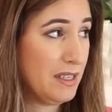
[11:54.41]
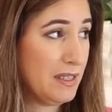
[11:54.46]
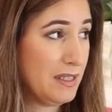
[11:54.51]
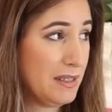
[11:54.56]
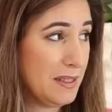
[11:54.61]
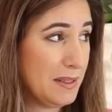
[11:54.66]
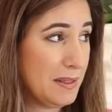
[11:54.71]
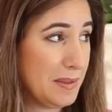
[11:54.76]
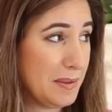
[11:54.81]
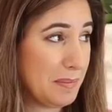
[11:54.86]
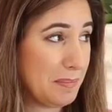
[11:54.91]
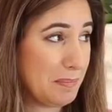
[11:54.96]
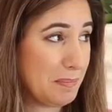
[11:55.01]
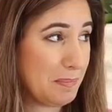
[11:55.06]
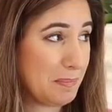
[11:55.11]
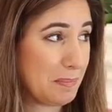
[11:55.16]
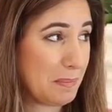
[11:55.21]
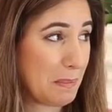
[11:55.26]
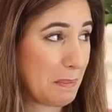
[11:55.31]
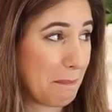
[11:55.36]

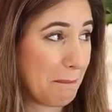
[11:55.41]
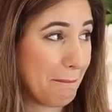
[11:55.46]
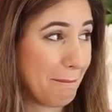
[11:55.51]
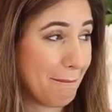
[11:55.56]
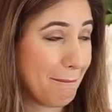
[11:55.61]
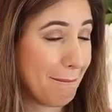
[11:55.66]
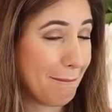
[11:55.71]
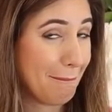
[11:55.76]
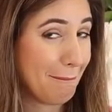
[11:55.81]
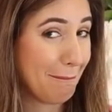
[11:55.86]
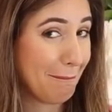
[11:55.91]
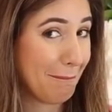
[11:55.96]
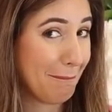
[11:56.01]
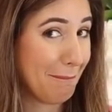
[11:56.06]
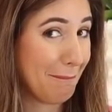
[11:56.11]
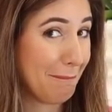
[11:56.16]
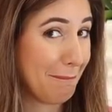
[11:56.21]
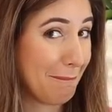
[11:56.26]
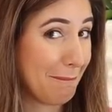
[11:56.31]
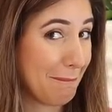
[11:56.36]

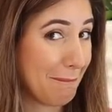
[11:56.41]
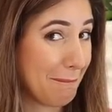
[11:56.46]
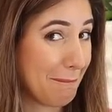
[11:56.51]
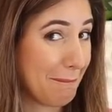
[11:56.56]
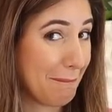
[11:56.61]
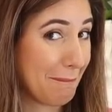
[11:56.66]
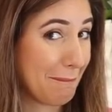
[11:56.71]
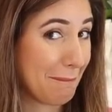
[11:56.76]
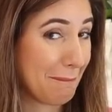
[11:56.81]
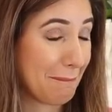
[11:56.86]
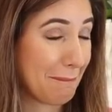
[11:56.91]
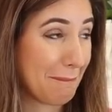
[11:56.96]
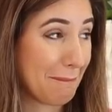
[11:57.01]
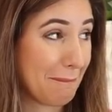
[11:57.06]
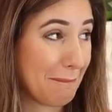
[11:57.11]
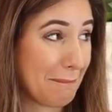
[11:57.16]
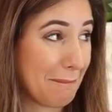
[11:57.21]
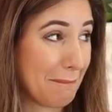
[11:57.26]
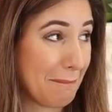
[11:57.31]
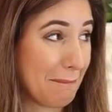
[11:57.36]

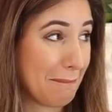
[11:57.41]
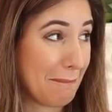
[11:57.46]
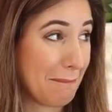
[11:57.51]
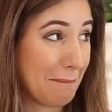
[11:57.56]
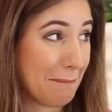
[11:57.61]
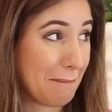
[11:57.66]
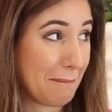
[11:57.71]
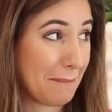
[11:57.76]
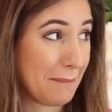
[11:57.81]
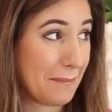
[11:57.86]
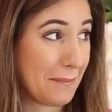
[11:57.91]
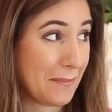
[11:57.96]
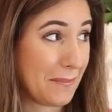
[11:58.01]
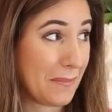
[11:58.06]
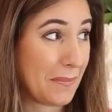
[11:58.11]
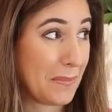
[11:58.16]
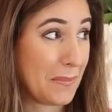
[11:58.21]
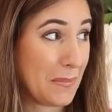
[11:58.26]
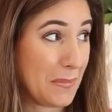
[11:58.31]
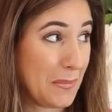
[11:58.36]

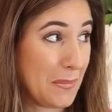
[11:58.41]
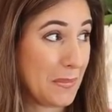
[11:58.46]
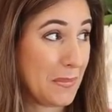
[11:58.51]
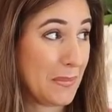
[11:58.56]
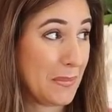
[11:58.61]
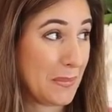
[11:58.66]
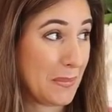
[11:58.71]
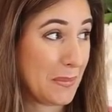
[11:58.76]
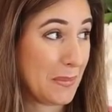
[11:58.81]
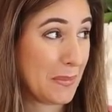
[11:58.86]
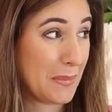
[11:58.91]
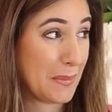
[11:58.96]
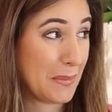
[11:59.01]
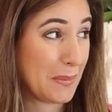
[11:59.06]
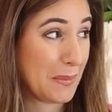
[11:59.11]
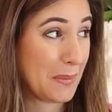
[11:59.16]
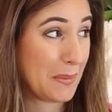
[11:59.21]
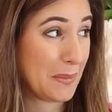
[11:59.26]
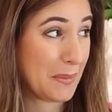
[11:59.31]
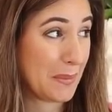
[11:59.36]

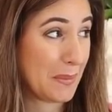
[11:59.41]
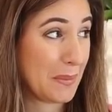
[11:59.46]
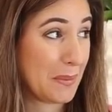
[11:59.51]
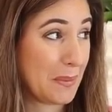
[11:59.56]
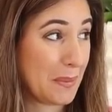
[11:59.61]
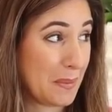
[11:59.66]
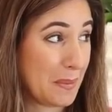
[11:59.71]
(not speaking)